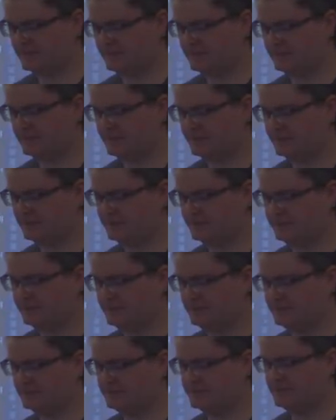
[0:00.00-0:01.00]
All right.
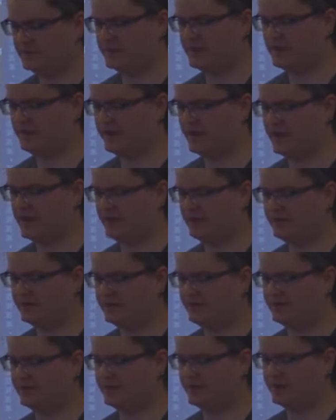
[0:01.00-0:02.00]
So here I
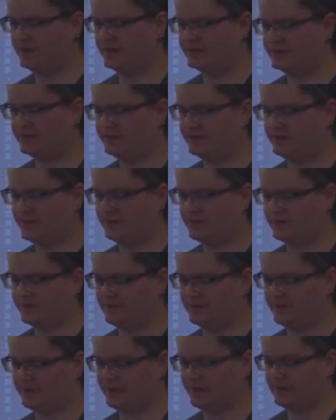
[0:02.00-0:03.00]
have my content framework
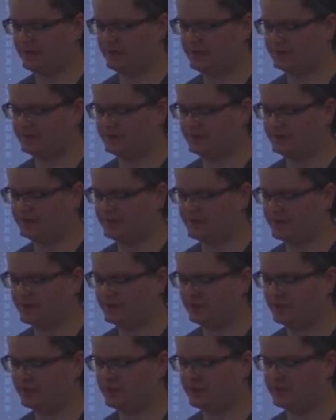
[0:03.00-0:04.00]
file, which is just being
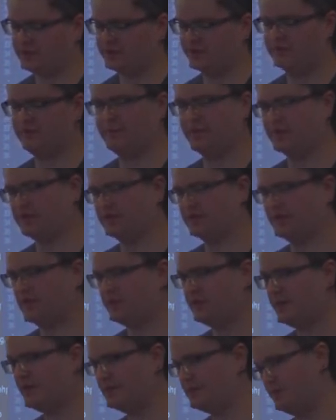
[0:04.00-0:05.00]
included into the
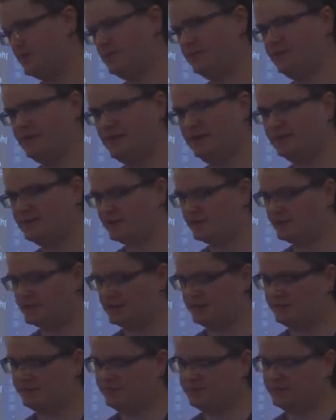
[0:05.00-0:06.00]
functions.php file in our
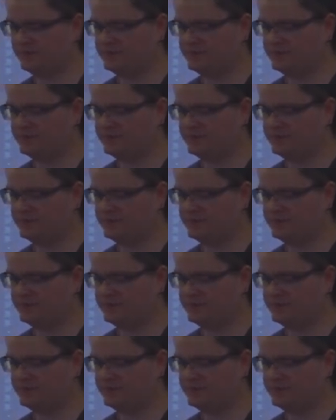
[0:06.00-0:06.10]
theme.